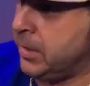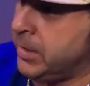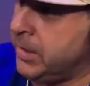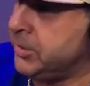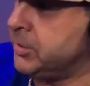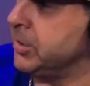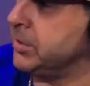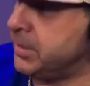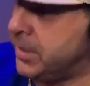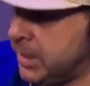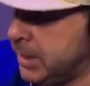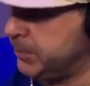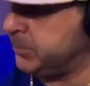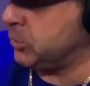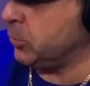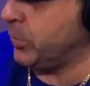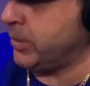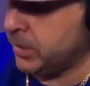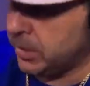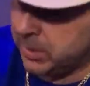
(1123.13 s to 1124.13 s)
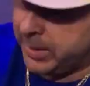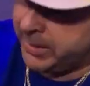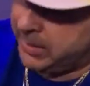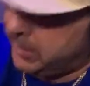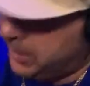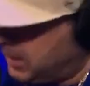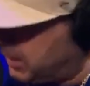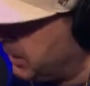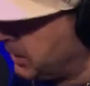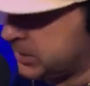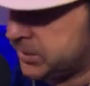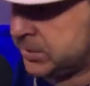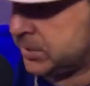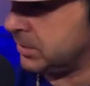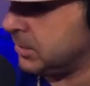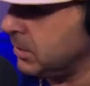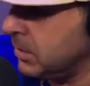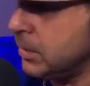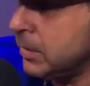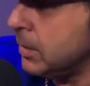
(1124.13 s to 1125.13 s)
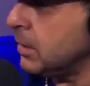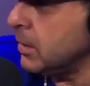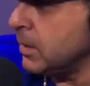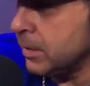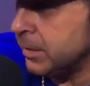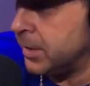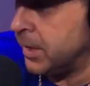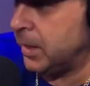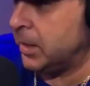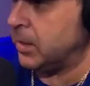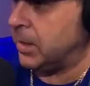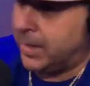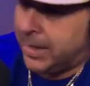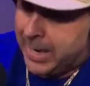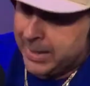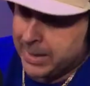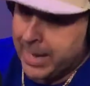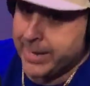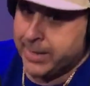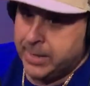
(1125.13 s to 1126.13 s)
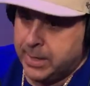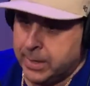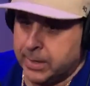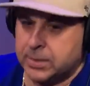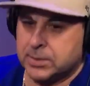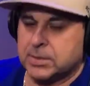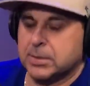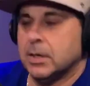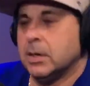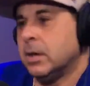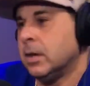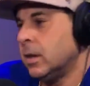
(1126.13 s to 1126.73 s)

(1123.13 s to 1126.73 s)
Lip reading: he just keeps you in there, like the Hicks thing. And I like Hicks.